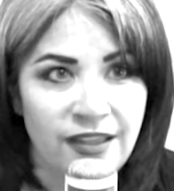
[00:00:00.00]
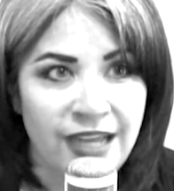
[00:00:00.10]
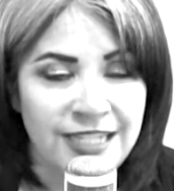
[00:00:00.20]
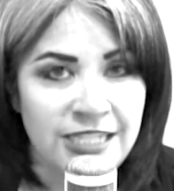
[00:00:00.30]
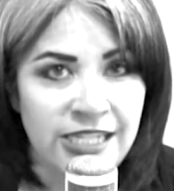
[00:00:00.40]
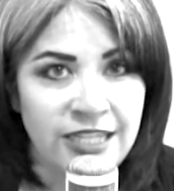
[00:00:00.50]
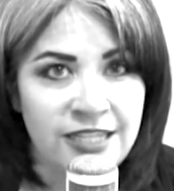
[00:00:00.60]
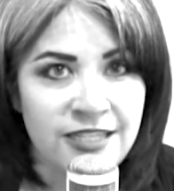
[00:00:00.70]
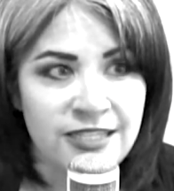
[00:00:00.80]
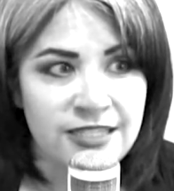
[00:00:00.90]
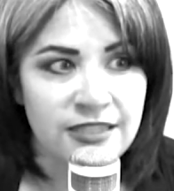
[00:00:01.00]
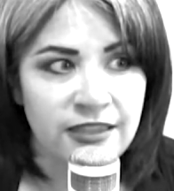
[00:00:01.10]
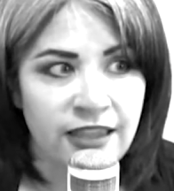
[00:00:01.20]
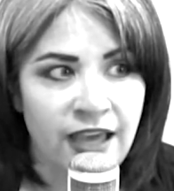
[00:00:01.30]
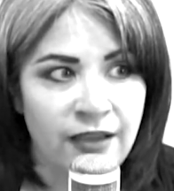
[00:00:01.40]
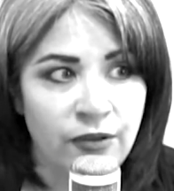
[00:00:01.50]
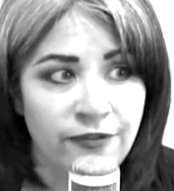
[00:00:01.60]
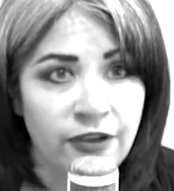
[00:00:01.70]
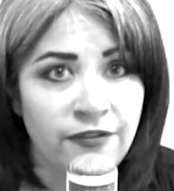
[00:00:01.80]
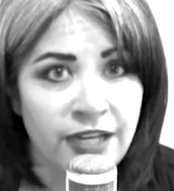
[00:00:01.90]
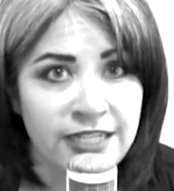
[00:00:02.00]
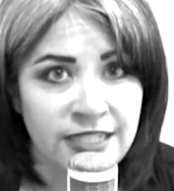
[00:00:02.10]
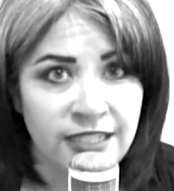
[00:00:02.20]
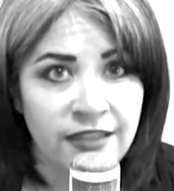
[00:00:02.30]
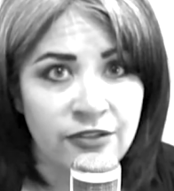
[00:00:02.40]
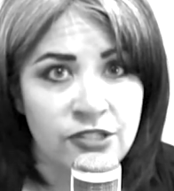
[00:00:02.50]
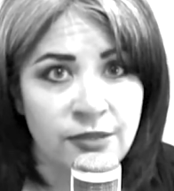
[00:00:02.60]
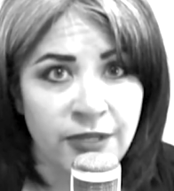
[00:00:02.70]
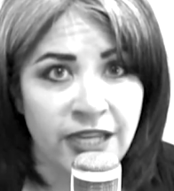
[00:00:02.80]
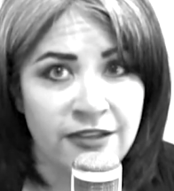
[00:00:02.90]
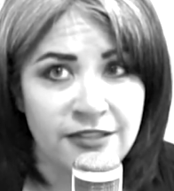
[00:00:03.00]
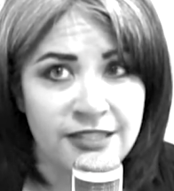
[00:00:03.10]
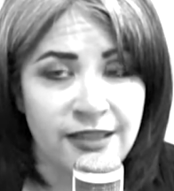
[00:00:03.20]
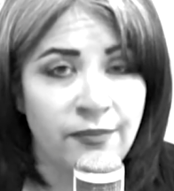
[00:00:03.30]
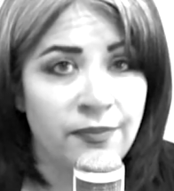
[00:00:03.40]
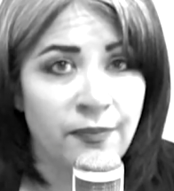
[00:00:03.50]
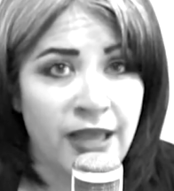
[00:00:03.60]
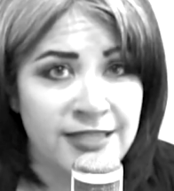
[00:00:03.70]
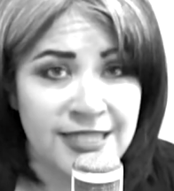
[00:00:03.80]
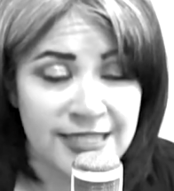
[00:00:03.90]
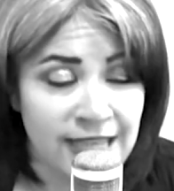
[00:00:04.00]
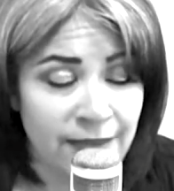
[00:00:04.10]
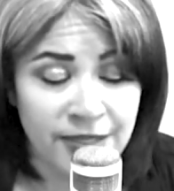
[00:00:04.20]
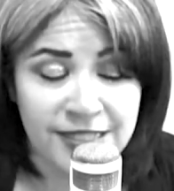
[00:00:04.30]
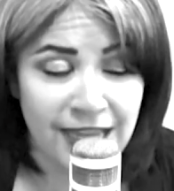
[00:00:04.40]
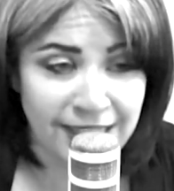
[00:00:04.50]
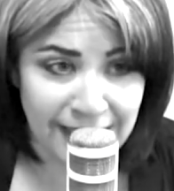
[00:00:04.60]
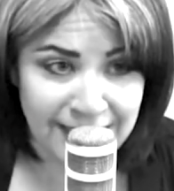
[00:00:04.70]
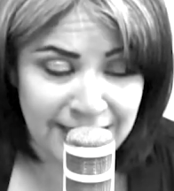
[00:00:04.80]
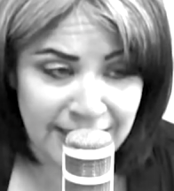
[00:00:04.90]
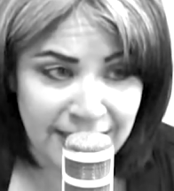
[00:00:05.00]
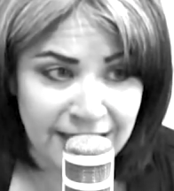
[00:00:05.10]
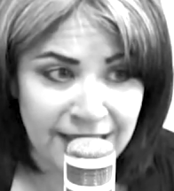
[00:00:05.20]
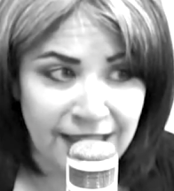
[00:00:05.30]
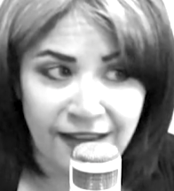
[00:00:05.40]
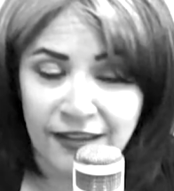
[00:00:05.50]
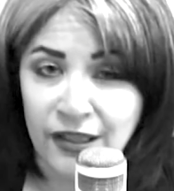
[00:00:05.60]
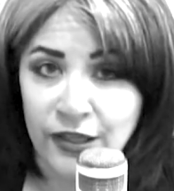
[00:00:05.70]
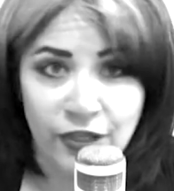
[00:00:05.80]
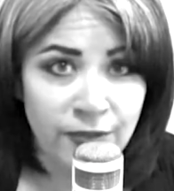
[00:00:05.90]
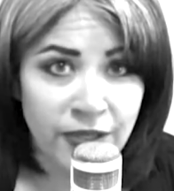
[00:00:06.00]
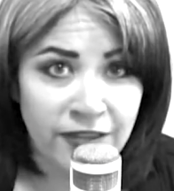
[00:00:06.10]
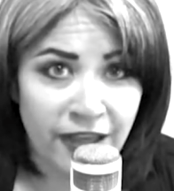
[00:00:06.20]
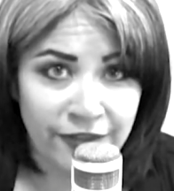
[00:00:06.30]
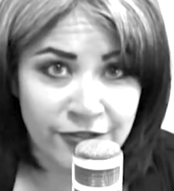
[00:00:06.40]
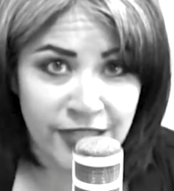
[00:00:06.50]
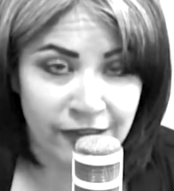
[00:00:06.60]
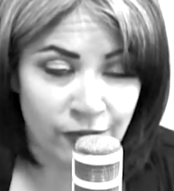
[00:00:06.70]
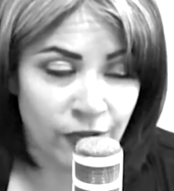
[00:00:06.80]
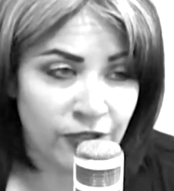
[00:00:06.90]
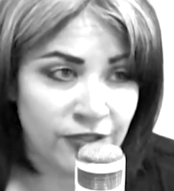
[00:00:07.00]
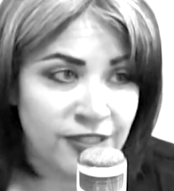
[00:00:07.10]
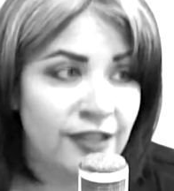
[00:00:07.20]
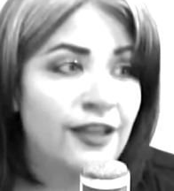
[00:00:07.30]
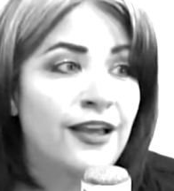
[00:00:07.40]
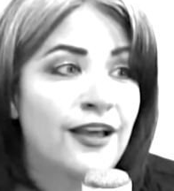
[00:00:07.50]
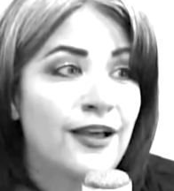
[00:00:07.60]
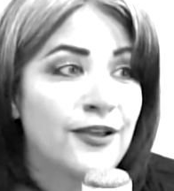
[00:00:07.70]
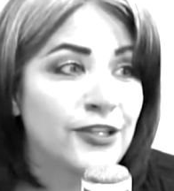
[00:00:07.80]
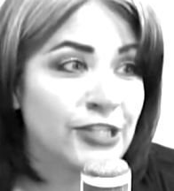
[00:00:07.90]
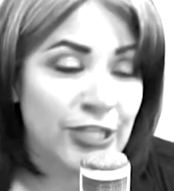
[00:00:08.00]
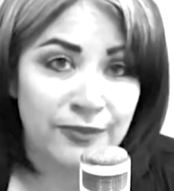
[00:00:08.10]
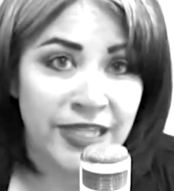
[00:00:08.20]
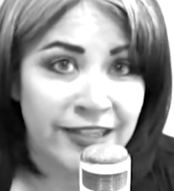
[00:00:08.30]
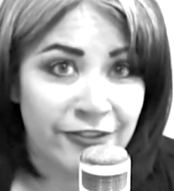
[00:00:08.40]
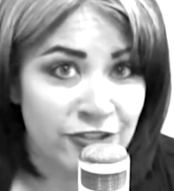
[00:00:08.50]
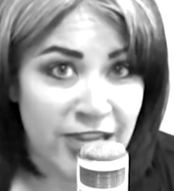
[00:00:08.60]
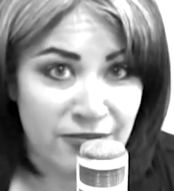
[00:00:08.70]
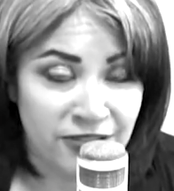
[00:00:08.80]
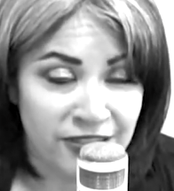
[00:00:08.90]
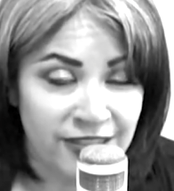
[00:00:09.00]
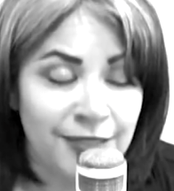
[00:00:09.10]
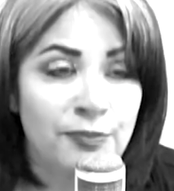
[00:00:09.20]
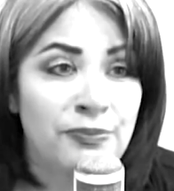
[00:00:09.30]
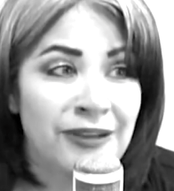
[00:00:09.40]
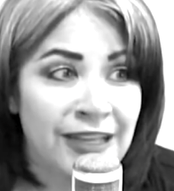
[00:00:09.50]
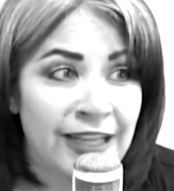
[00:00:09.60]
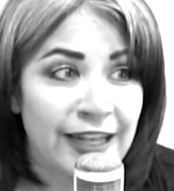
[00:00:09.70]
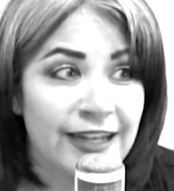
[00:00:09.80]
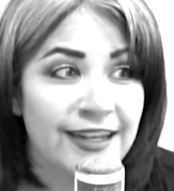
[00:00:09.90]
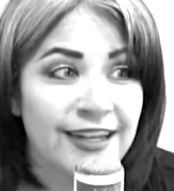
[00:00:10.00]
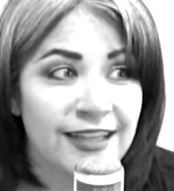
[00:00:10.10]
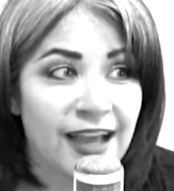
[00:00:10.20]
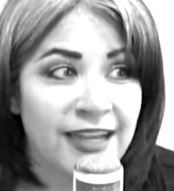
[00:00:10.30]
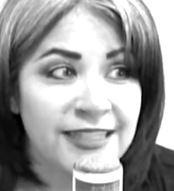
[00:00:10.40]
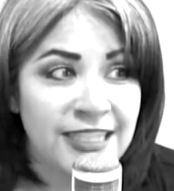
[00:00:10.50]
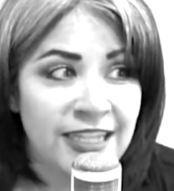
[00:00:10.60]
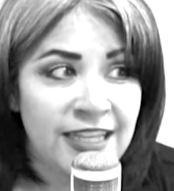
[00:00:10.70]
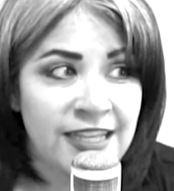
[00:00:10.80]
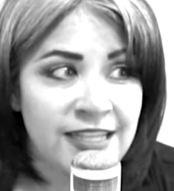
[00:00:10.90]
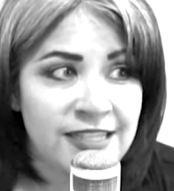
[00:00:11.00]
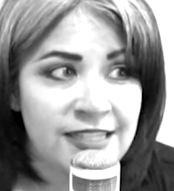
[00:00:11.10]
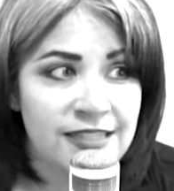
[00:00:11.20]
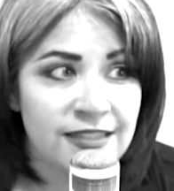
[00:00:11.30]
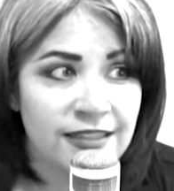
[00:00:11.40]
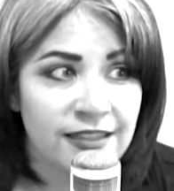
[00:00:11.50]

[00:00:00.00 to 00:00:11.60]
ideas, that if you have an idea, there's somebody else that has the same exact idea. Could be on the other side of the world, could be in your neighborhood. But ideas,